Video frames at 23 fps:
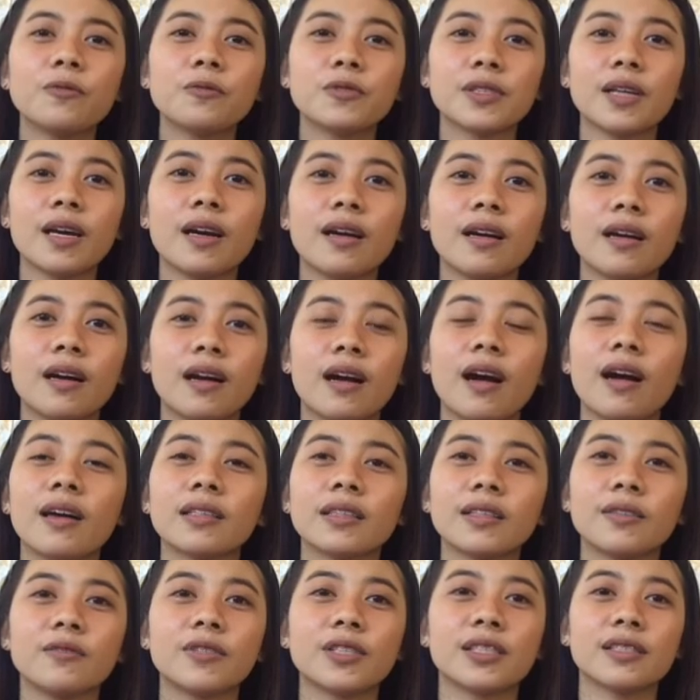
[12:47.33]
sa
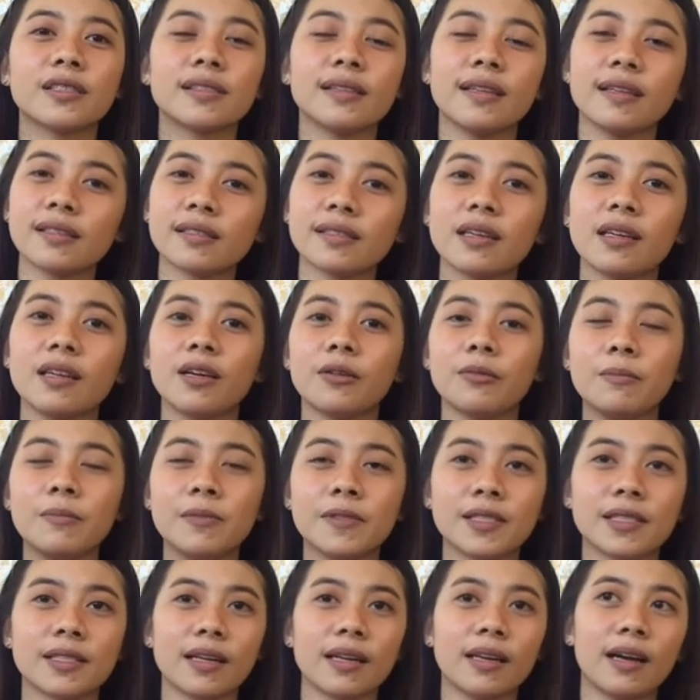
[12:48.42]
activities lang sa
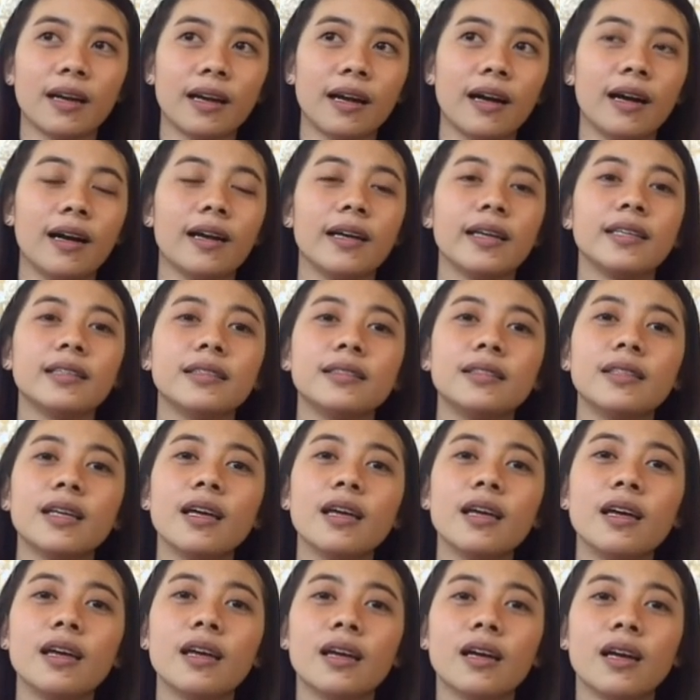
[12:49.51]
labs talaga. And
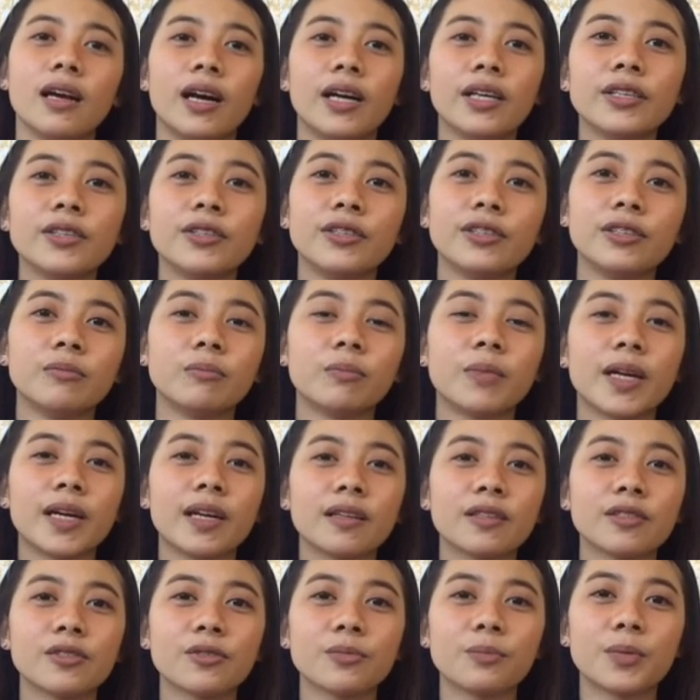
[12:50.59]
ayun,
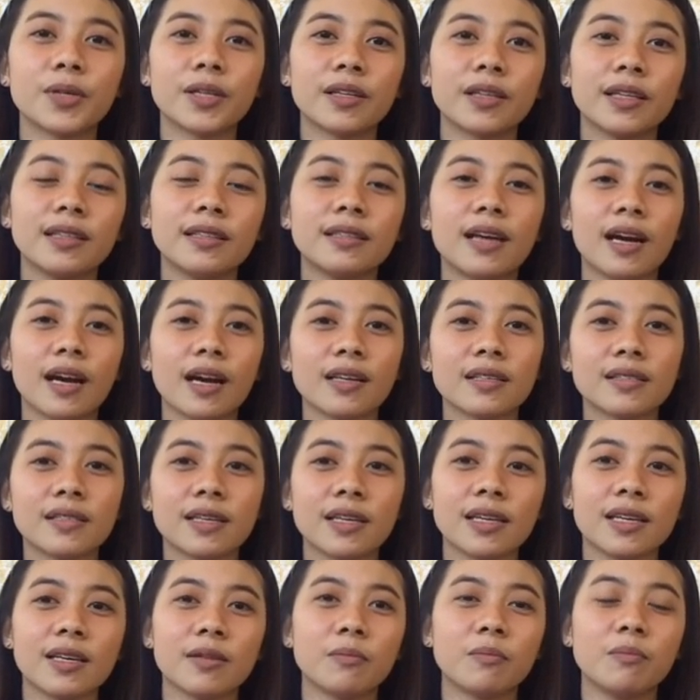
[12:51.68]
parang super ganda
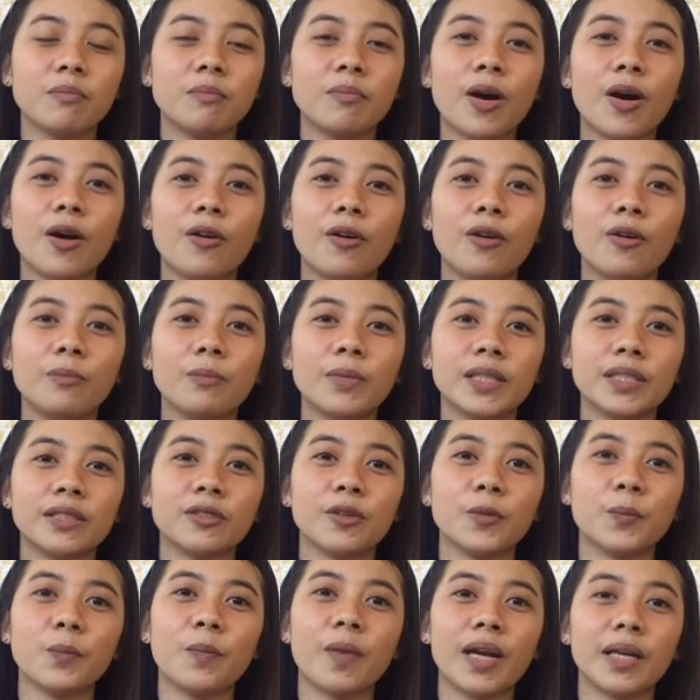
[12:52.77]
kasi ma-open
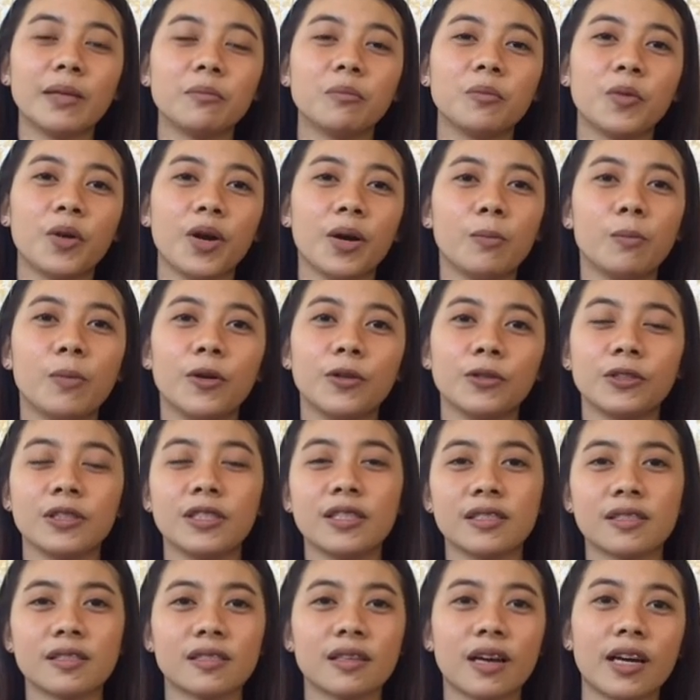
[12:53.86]
yung mind mo about
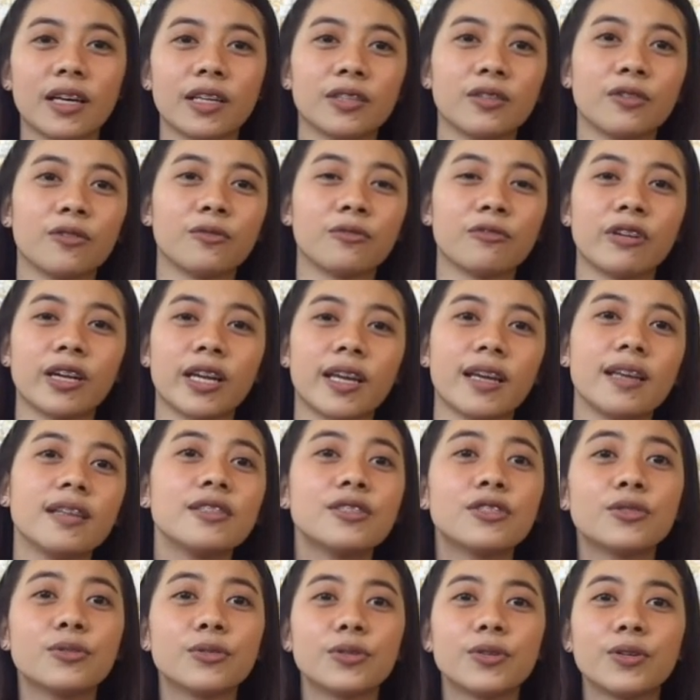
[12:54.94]
this kind of
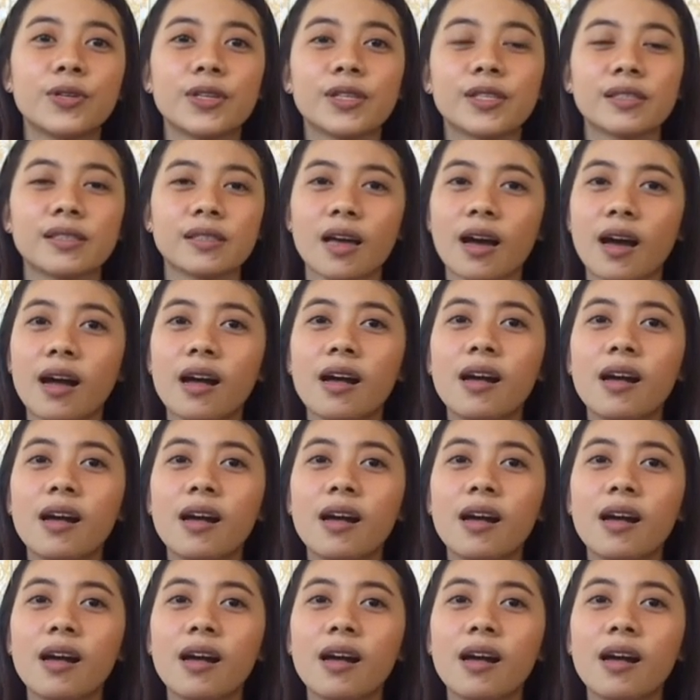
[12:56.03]
creatures na